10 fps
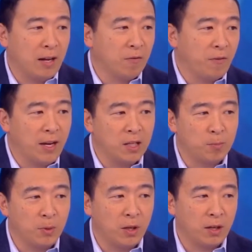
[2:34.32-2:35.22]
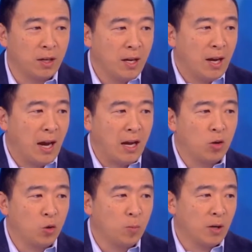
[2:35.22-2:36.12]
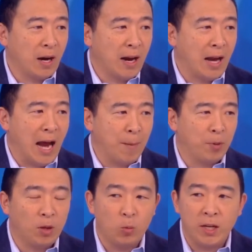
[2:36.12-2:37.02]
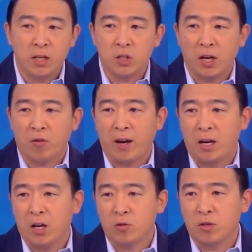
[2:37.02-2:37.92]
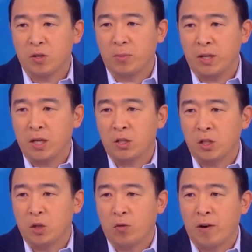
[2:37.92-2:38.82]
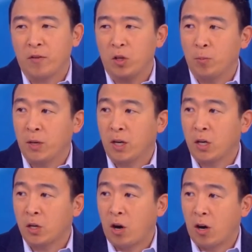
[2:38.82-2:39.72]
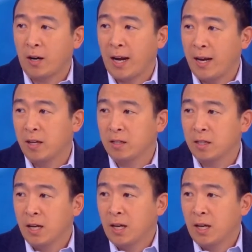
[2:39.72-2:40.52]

and Facebook, and Uber, and Apple, we can generate hundreds of billions in new revenue, put it into our hands. The